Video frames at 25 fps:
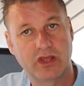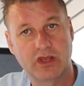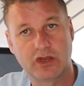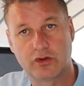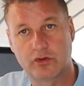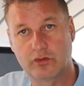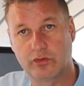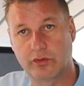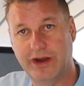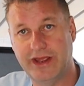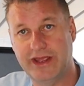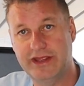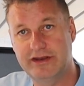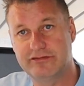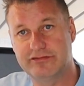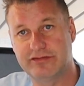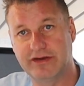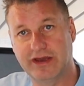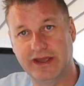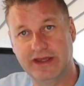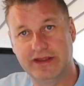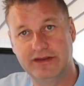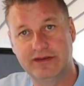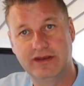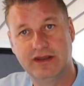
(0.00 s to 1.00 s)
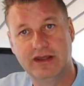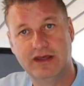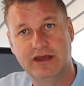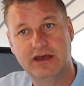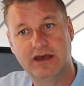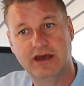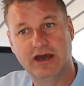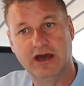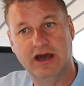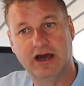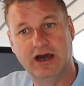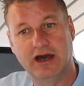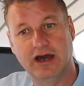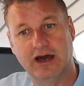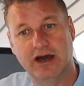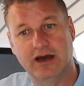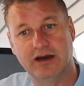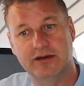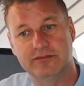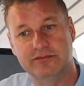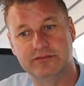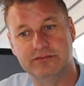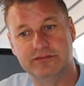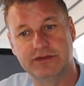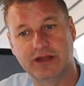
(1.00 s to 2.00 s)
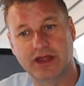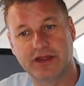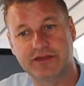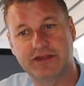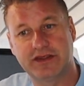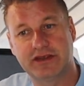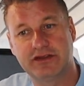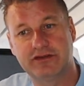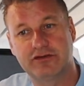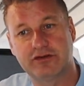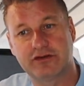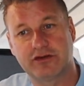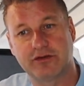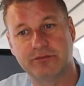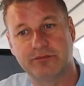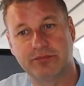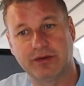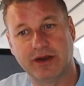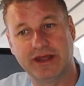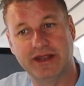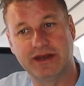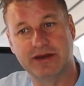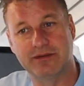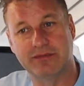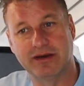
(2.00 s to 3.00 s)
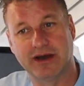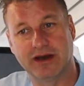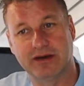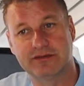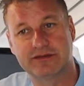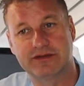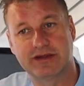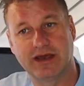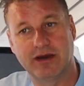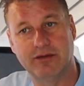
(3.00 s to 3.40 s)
Great van, nothing to complain about.